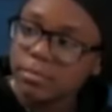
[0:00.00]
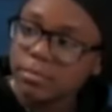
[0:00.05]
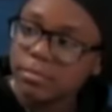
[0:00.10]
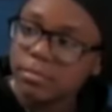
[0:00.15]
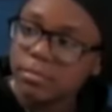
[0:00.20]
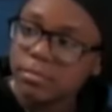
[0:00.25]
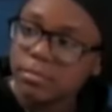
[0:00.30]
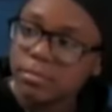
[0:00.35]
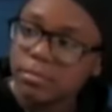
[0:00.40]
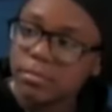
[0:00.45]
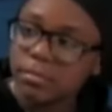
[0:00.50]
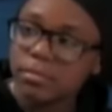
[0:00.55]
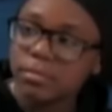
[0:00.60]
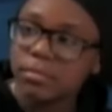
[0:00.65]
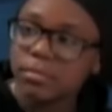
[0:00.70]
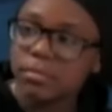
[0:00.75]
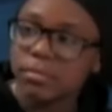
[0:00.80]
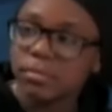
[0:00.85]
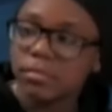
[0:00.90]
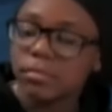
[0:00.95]

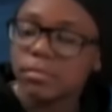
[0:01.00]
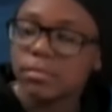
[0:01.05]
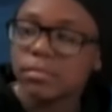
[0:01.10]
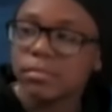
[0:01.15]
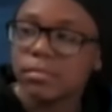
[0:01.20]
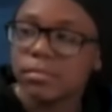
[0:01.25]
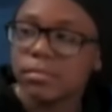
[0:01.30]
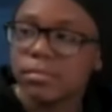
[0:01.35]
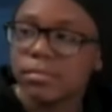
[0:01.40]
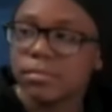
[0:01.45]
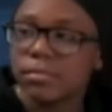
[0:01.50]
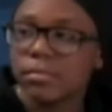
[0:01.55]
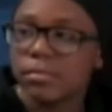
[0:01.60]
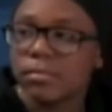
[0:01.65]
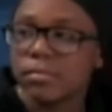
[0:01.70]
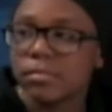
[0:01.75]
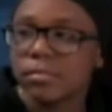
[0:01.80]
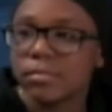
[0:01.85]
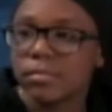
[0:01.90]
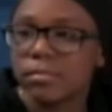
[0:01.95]

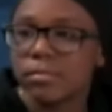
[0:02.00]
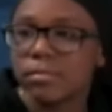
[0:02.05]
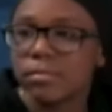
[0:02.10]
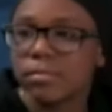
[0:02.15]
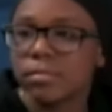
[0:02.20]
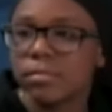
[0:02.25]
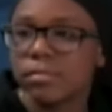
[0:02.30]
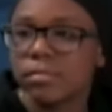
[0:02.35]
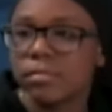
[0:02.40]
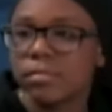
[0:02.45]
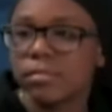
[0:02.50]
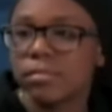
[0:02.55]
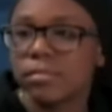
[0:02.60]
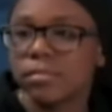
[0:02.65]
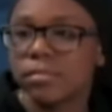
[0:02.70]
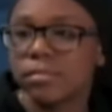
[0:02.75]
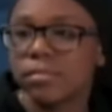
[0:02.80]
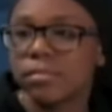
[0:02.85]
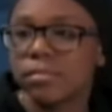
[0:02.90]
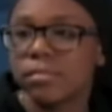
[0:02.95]

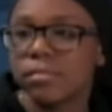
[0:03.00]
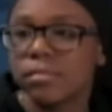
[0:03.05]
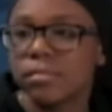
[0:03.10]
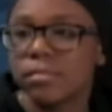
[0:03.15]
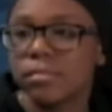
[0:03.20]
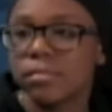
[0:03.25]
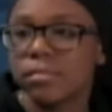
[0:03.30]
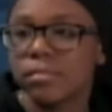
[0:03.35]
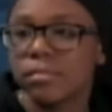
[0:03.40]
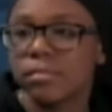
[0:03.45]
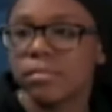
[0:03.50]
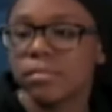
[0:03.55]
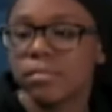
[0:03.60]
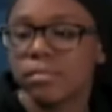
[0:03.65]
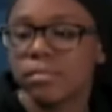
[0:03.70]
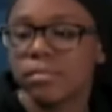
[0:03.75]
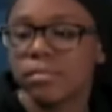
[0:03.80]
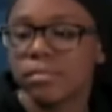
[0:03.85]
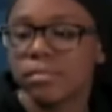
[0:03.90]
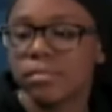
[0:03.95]

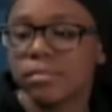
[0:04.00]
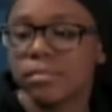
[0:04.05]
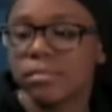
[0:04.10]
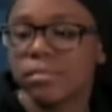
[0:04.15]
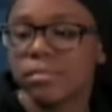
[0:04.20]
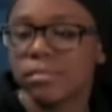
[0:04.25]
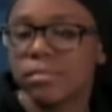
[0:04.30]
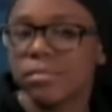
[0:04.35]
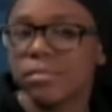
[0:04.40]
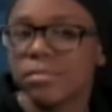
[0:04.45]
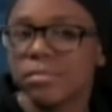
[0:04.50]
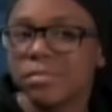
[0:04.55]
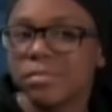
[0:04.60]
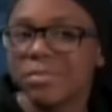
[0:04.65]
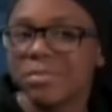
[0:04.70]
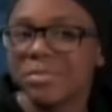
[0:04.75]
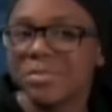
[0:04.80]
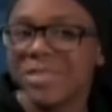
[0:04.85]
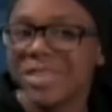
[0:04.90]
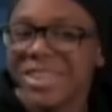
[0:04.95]

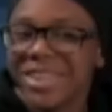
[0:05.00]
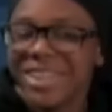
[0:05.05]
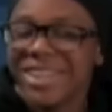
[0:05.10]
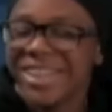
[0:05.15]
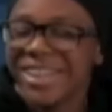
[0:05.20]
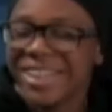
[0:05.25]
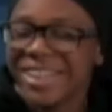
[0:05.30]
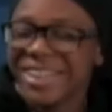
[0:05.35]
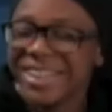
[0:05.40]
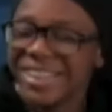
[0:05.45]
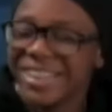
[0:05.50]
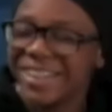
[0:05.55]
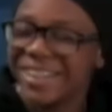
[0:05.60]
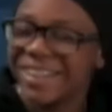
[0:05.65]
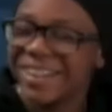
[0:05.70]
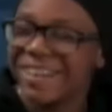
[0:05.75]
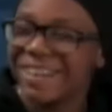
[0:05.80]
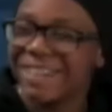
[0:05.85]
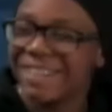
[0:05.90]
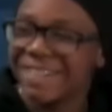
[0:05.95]

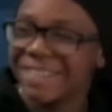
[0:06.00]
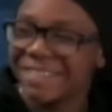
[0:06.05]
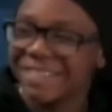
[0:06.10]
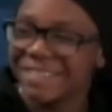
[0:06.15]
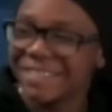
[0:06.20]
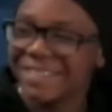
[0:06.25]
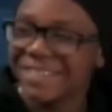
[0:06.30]
No words are spoken by the person on screen.